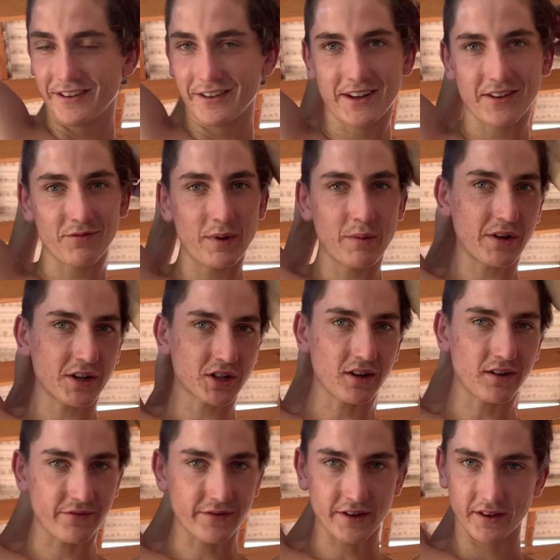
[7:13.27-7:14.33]
You give me much
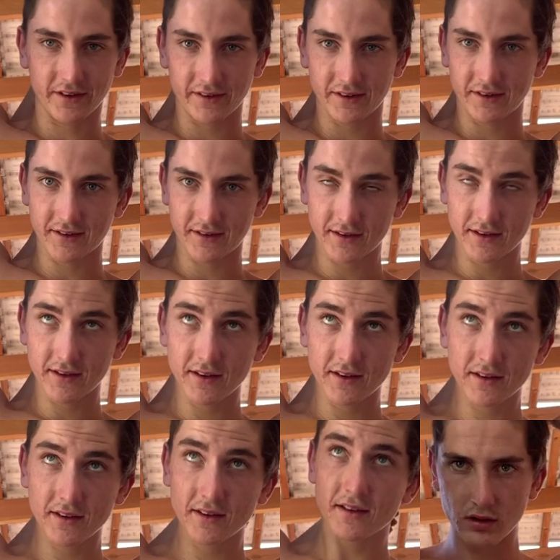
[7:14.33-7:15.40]
confidence.
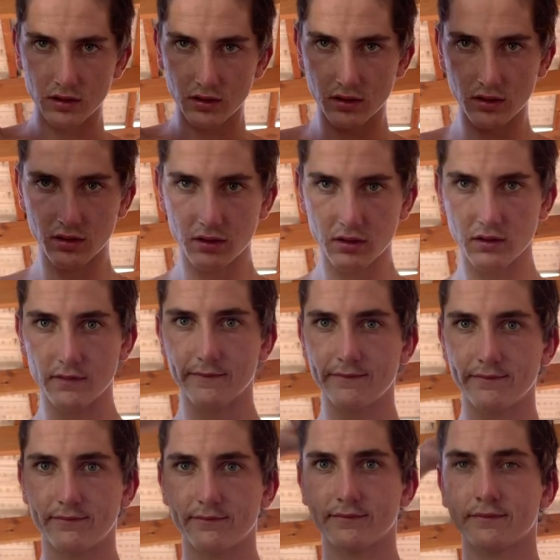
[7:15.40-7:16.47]
When you part your
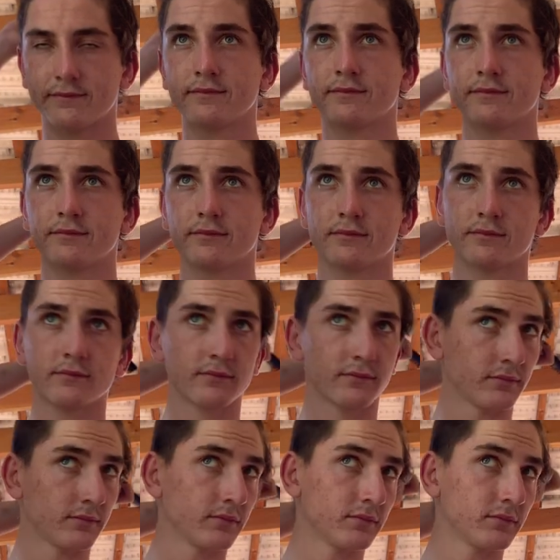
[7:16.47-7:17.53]
hair, the
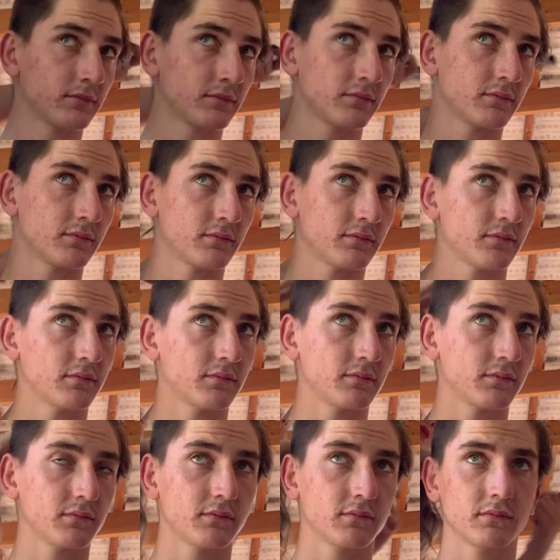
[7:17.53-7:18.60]
parting in the back
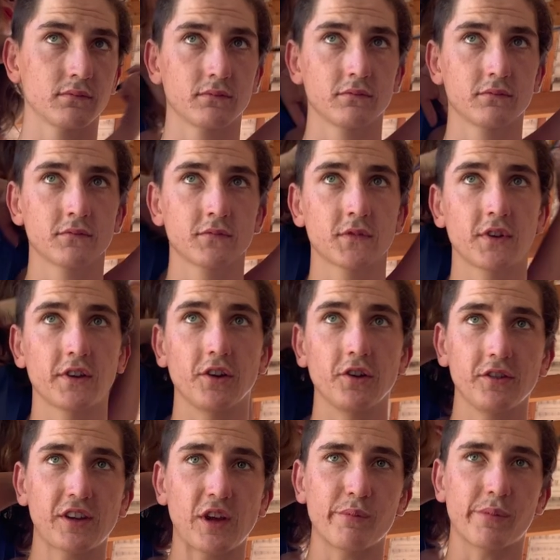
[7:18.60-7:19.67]
isn't great.
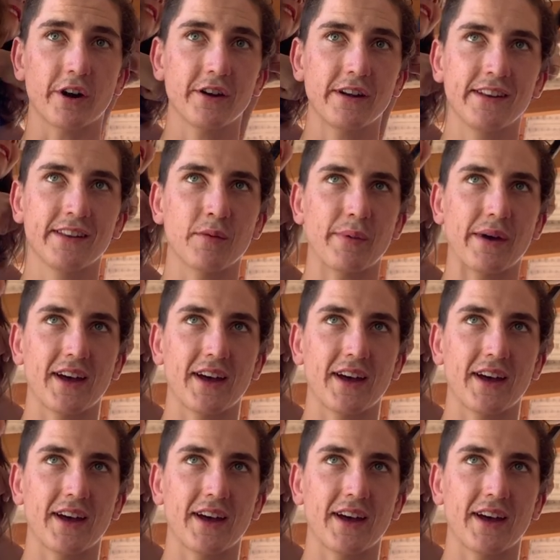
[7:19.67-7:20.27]
Did you say party in the